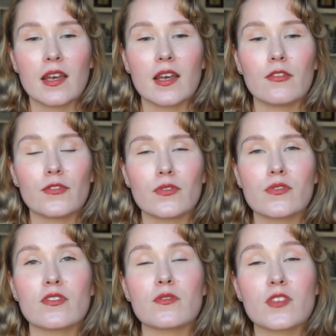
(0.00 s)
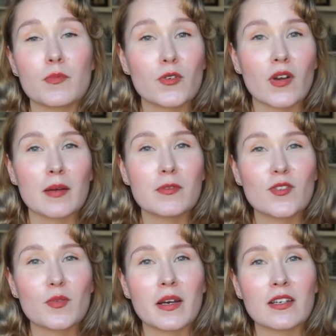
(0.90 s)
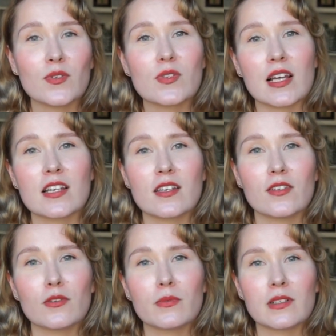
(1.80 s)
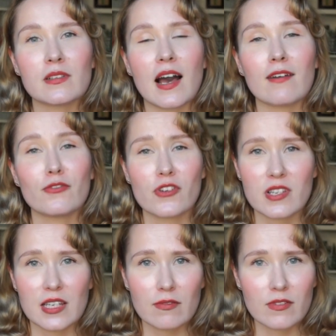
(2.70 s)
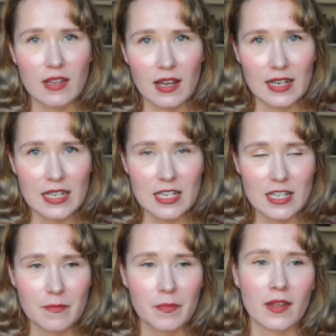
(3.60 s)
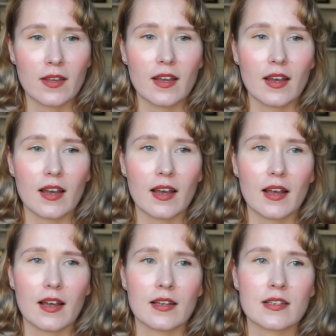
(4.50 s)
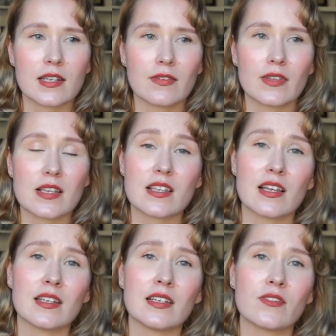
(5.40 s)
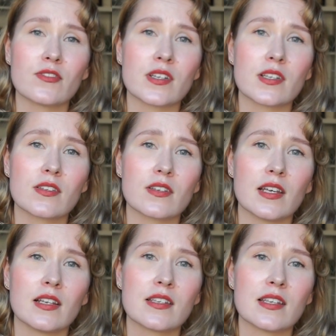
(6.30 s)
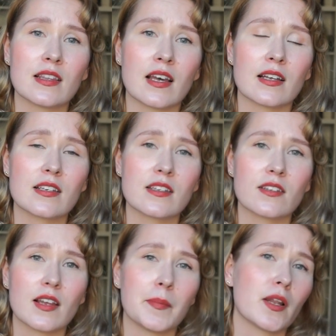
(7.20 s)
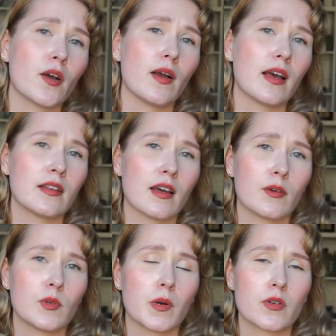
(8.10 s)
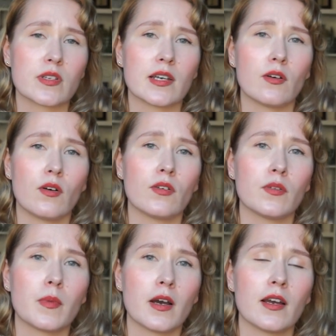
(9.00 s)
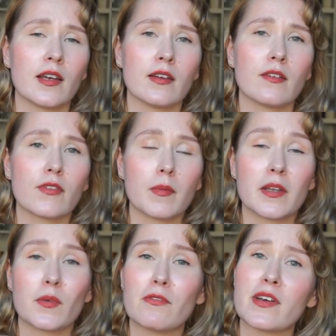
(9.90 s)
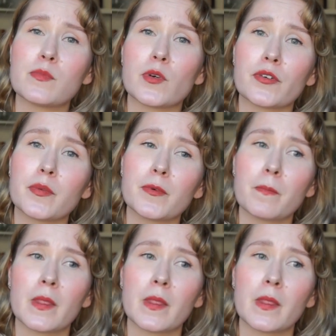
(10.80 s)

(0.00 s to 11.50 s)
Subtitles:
If you subscribed to my newsletter, you will have received that list. And if there's any interest in seeing that, let me know and I will post it on my Fabel Knitwear Facebook group,